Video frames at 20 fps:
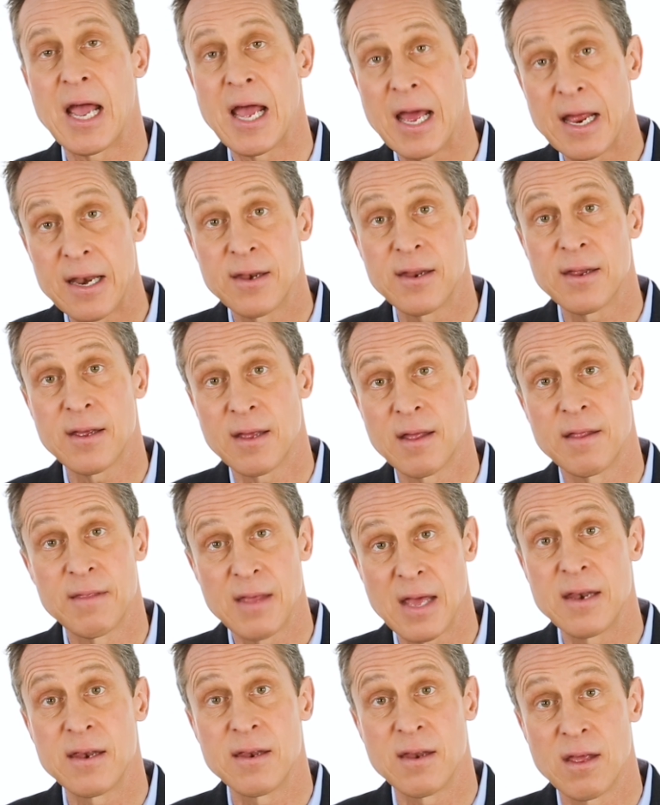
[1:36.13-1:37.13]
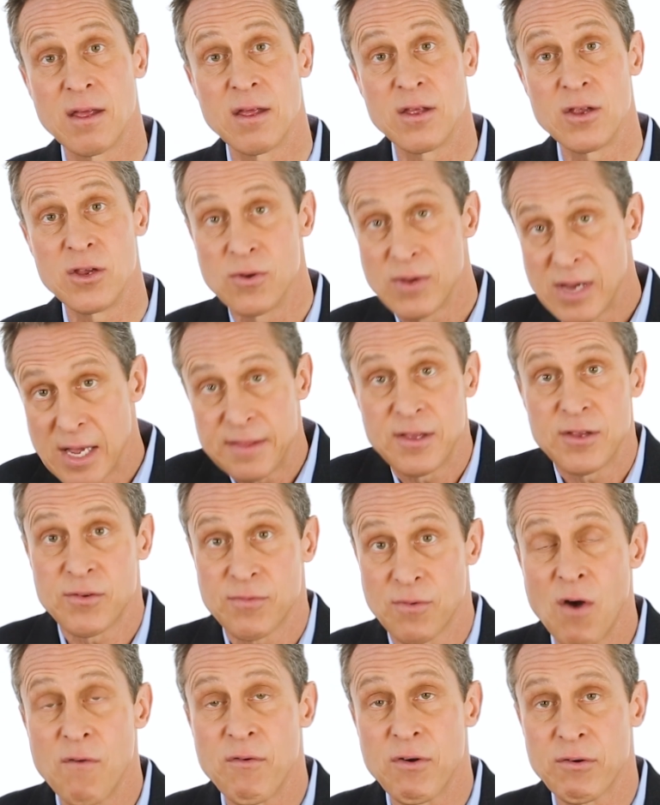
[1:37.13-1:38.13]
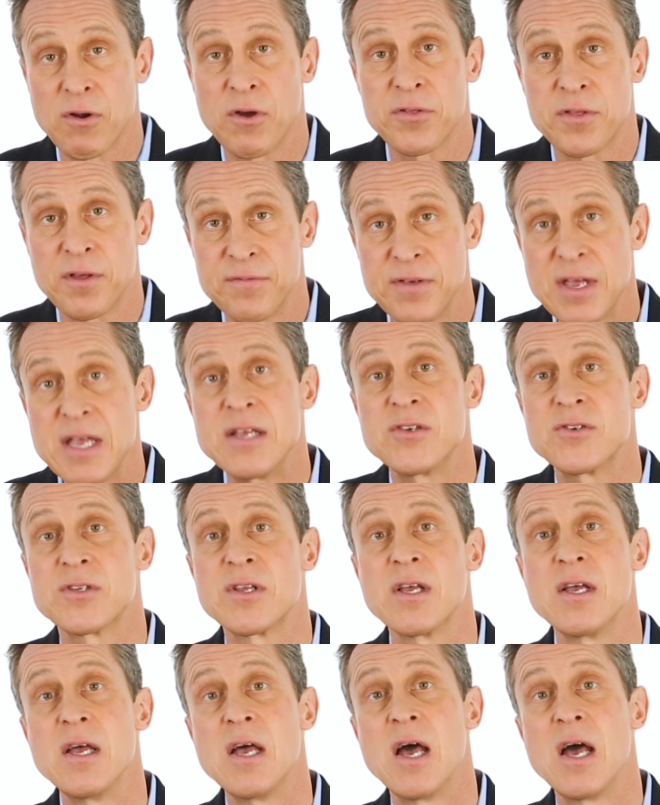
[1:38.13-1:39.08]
and then you get this overgrowth of yeast,